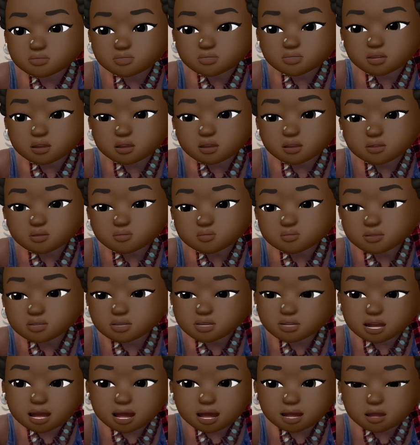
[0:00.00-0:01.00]
terms
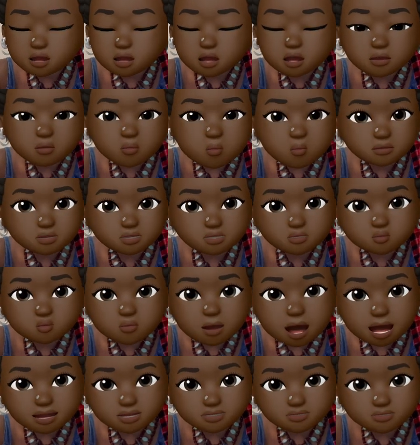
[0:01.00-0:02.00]
they are going to
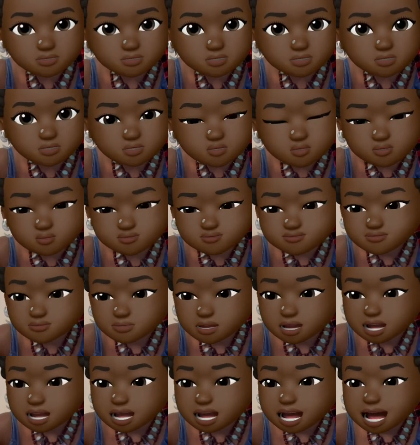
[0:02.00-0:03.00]
ask you to do.
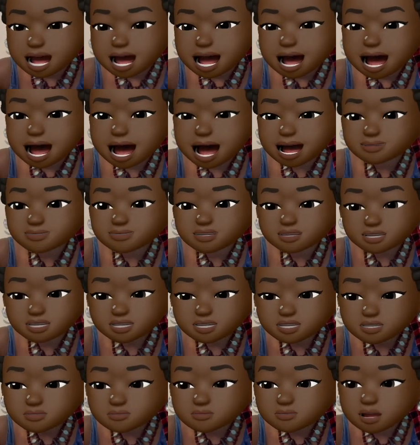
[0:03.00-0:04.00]
And this
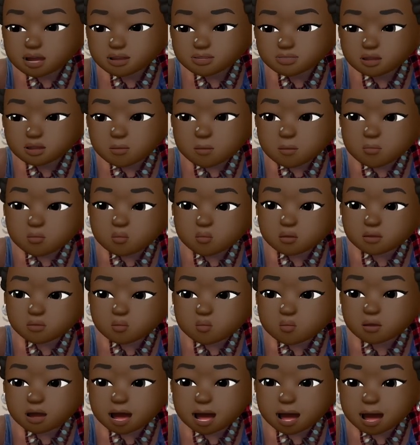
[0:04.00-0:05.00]
is very important.
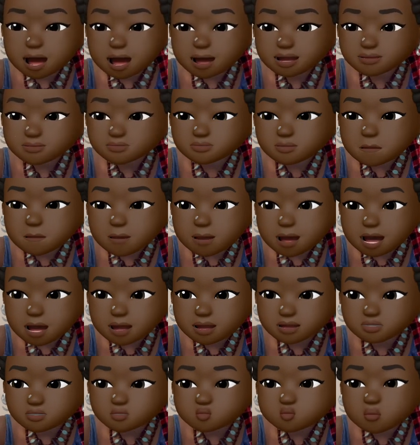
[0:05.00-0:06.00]
We're at the
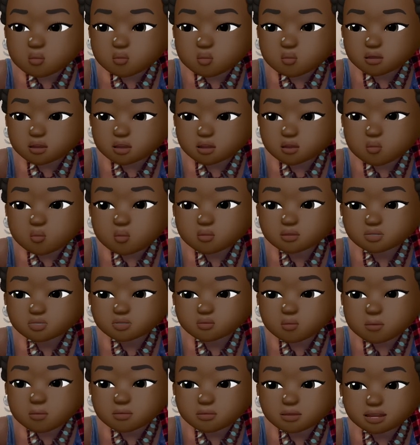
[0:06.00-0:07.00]
page where we're going to
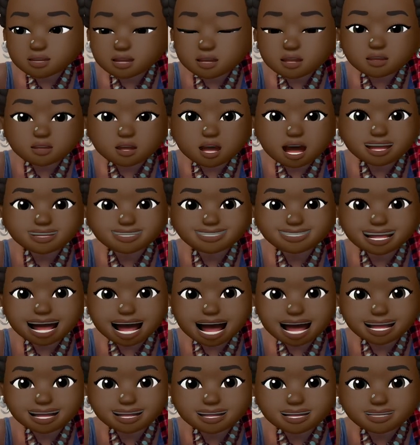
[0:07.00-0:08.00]
put in our
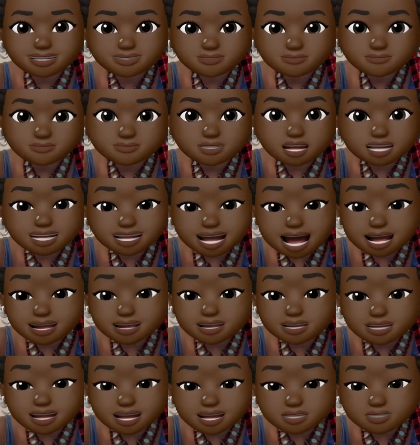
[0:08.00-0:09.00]
data, the data
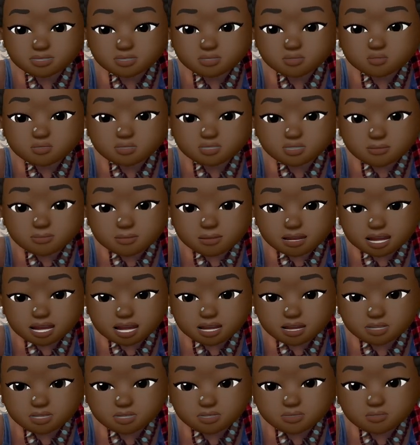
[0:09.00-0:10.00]
that I told you in the
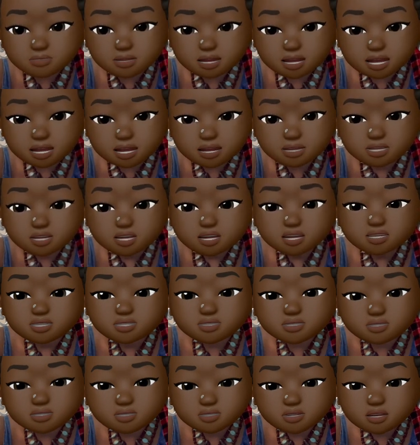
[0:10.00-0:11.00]
beginning you need. So
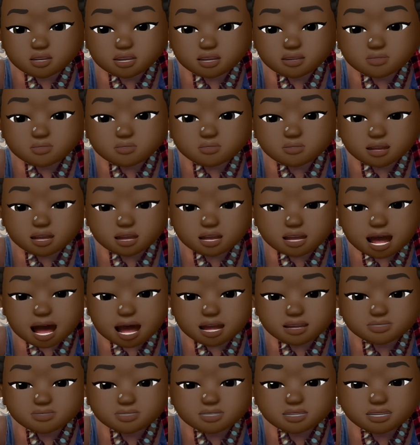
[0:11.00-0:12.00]
you're going to fill
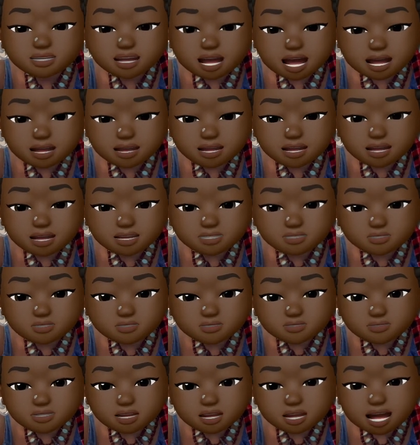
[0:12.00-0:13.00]
out the data
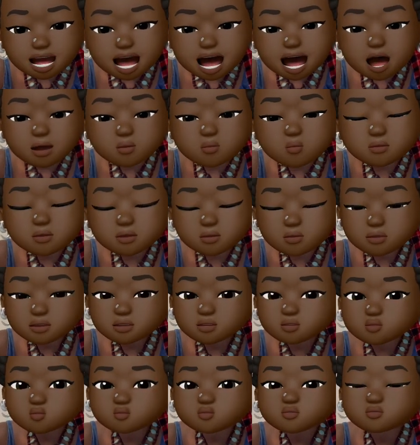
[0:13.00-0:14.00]
entry, and we're going
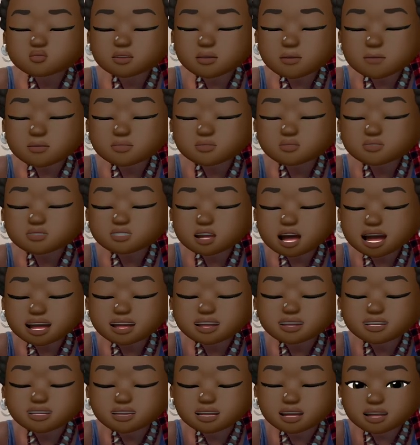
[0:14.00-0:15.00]
to triple check
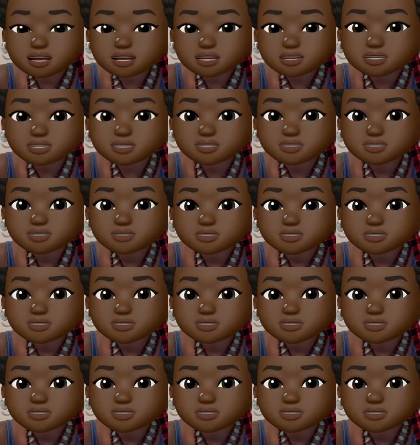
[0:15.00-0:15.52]
this.